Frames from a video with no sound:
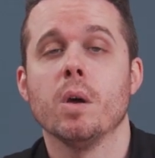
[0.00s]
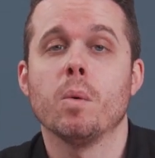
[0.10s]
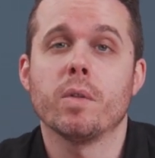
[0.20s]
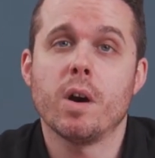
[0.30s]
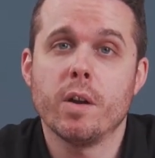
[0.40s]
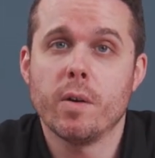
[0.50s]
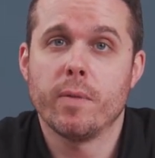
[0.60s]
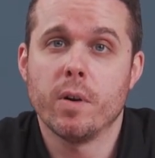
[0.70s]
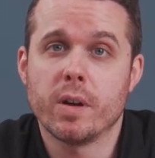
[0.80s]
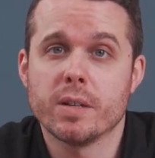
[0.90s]
With Audio
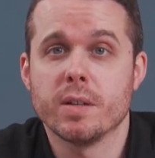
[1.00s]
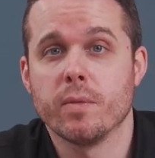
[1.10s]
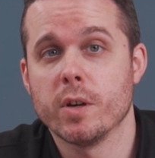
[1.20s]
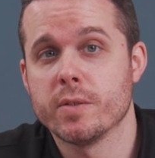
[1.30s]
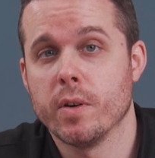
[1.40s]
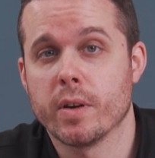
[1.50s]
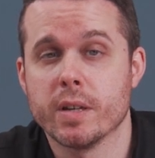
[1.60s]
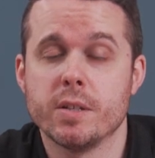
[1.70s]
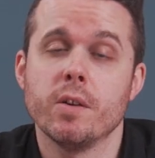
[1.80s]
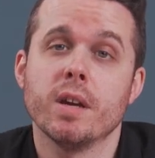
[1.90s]
Focus and Voice
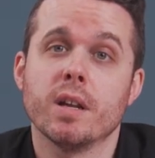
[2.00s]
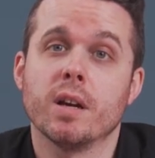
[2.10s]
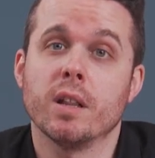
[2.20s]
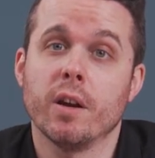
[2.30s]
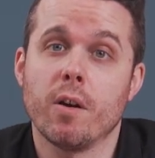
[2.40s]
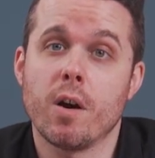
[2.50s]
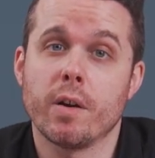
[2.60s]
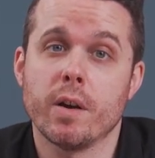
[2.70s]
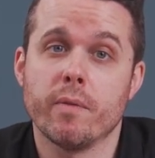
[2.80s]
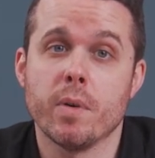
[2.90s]
Focus, you can get a clear
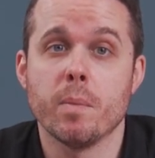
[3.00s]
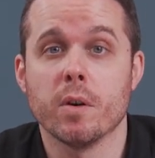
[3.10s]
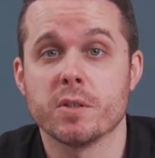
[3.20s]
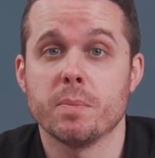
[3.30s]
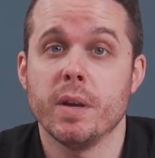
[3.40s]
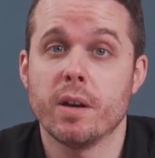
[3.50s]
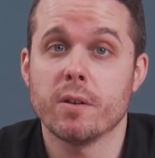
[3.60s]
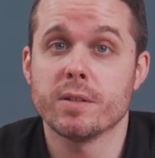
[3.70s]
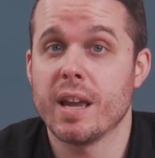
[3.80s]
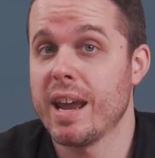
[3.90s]
audio from both
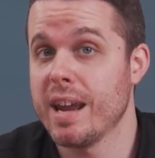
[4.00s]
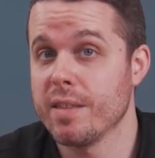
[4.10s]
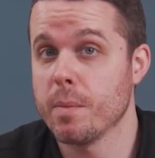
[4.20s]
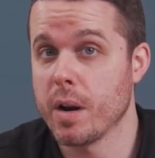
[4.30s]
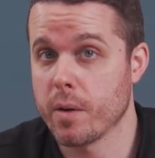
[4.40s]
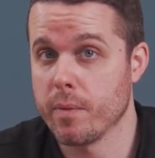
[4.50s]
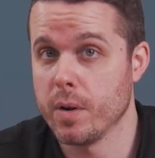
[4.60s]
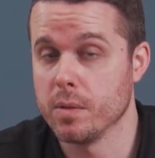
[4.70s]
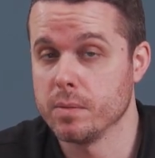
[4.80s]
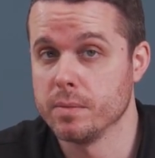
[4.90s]
speakers and the
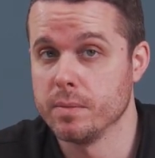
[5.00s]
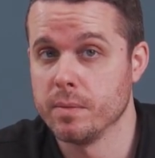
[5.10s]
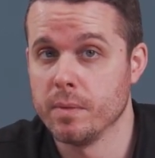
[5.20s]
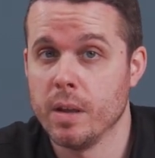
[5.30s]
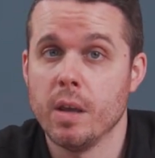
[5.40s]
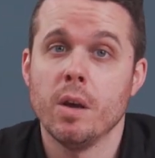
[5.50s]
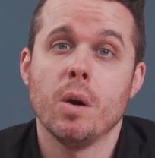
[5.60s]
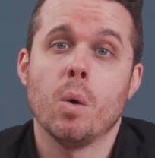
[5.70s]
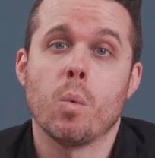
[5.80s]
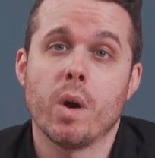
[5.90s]
microphone.
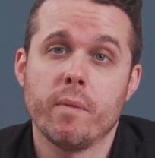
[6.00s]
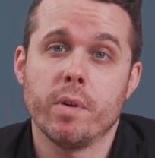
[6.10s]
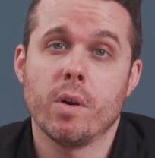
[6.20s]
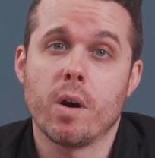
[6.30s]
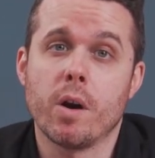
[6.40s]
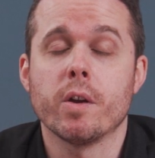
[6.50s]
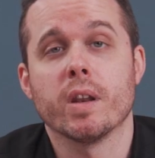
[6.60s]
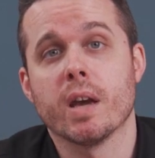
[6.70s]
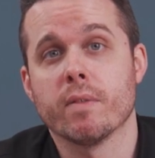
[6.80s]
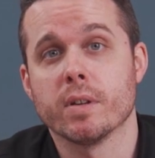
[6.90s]
Wherever you are, you
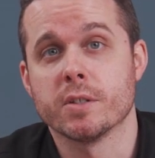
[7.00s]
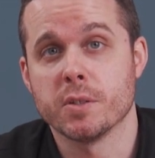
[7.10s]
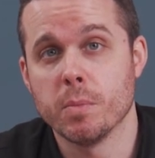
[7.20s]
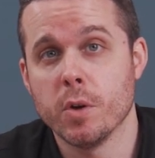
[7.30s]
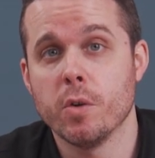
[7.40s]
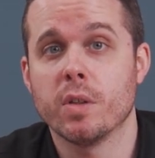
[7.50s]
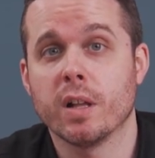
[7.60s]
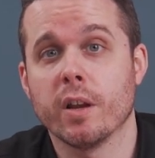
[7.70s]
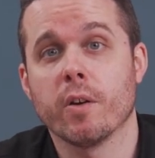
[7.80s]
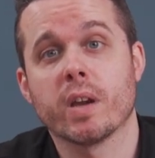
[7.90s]
can have a smooth,
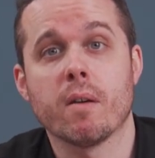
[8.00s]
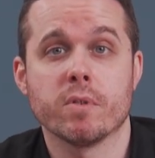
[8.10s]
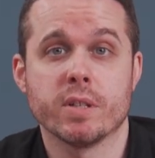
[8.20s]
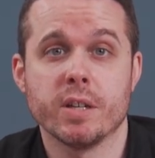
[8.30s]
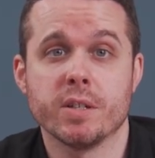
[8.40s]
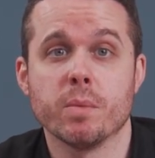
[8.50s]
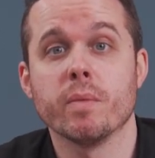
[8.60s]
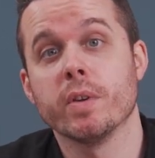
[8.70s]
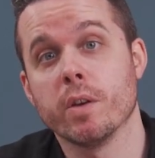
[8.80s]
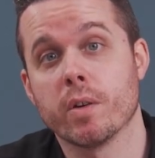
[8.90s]
clear conversation
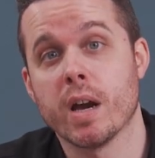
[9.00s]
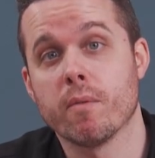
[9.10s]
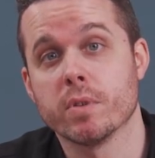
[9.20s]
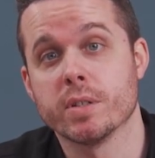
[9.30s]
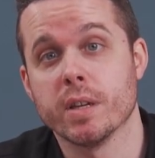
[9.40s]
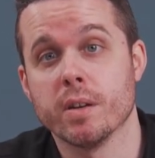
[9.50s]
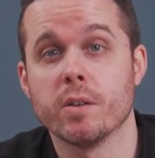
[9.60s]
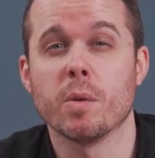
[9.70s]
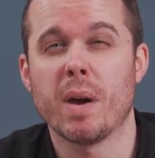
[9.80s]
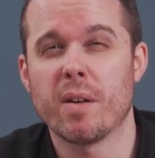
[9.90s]
when video conferencing,
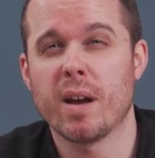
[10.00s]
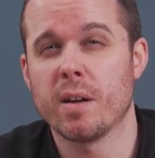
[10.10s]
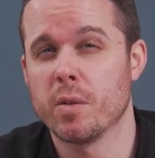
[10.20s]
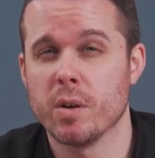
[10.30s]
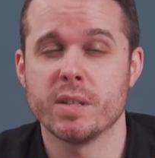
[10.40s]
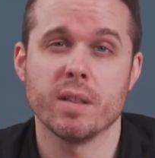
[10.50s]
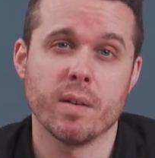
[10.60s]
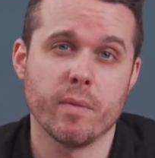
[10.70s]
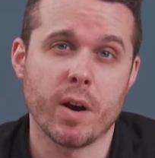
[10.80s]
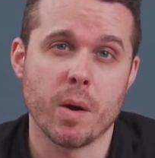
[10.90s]
no matter how noisy the
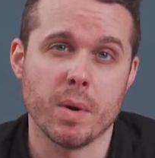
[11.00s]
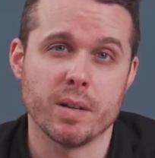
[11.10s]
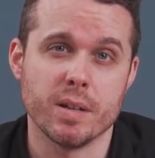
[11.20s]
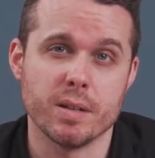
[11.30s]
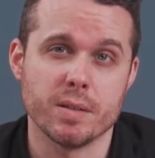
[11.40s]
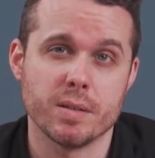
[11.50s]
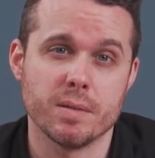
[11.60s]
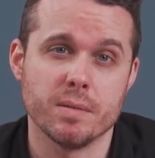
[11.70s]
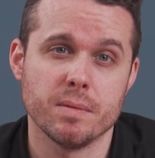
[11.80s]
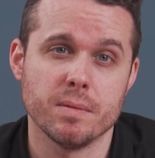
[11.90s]
environment
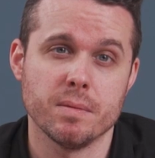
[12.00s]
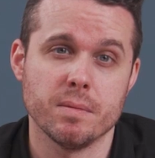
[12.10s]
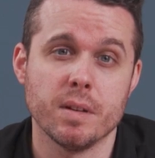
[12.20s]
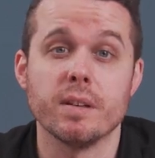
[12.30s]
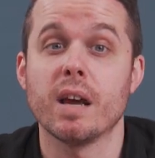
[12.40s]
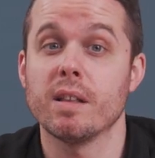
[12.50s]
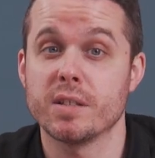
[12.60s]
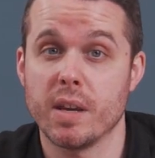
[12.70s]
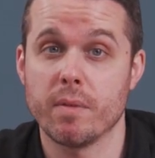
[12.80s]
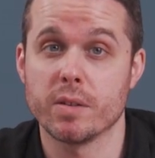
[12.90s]
is. Now
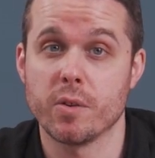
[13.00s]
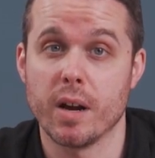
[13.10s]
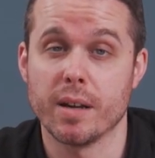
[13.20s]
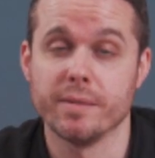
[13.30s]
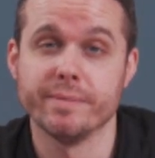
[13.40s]
let's give it a try.